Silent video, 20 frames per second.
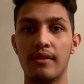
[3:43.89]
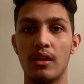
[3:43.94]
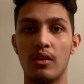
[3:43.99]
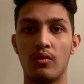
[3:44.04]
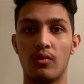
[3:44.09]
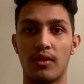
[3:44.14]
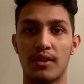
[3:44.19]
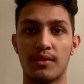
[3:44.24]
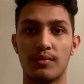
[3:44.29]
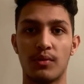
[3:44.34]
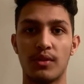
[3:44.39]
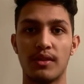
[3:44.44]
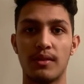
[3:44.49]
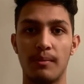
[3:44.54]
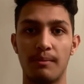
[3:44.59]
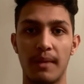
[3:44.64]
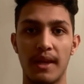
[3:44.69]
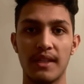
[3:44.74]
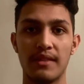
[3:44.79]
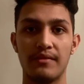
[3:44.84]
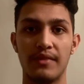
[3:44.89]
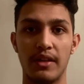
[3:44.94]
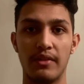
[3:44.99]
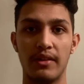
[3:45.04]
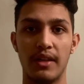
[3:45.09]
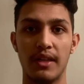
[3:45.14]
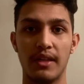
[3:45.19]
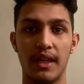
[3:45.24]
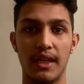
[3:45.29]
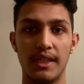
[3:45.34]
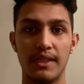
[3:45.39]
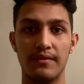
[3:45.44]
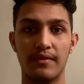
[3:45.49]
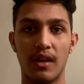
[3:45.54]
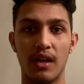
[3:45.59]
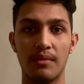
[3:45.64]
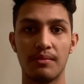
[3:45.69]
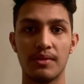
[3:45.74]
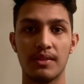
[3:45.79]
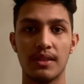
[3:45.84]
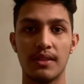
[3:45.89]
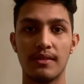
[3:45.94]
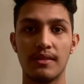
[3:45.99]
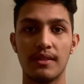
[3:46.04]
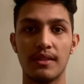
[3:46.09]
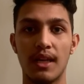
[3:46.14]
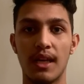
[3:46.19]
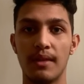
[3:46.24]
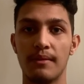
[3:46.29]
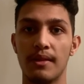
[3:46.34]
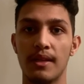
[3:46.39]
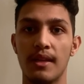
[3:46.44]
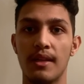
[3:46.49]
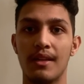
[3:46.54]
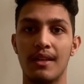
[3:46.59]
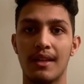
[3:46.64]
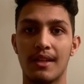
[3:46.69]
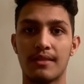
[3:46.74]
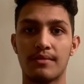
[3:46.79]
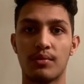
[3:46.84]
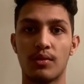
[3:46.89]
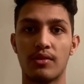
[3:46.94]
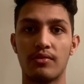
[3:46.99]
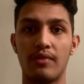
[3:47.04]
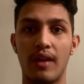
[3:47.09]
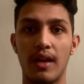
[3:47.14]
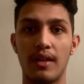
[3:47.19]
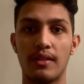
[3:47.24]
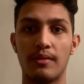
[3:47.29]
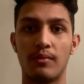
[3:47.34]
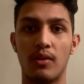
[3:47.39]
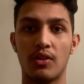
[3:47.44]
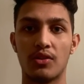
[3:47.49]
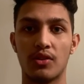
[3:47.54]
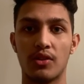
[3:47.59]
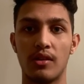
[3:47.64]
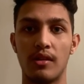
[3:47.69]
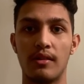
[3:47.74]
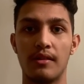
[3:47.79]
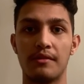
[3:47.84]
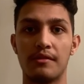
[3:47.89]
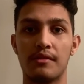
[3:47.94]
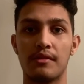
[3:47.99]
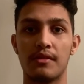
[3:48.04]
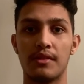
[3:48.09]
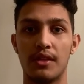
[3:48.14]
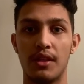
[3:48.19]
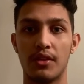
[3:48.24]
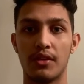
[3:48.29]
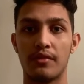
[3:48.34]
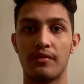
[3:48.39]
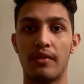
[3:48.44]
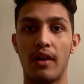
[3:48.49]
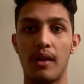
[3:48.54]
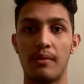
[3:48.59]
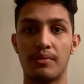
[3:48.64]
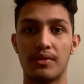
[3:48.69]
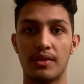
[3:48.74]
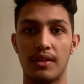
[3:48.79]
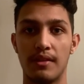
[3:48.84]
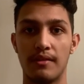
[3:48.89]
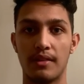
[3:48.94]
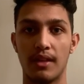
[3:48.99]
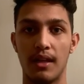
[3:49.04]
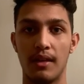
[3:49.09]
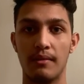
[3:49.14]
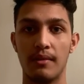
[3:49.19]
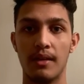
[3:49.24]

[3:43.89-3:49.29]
we'll exploit the best variant 95% of the time and explore random alternatives the other 5% of the time.